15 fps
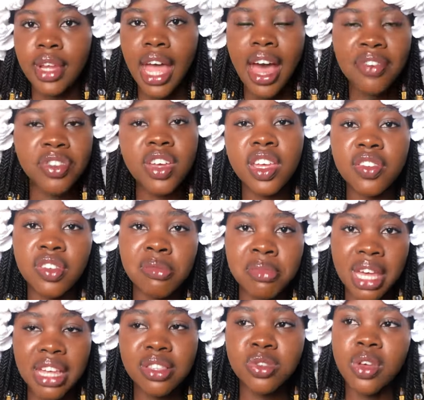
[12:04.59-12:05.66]
I've not given
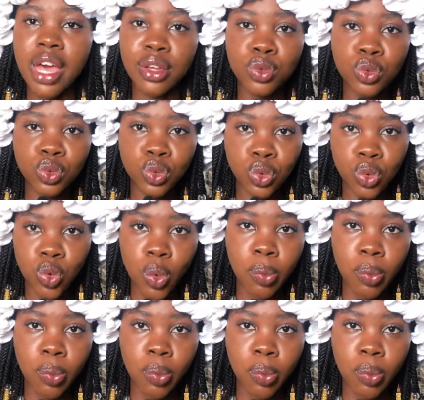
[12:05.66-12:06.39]
birth, so I don't know.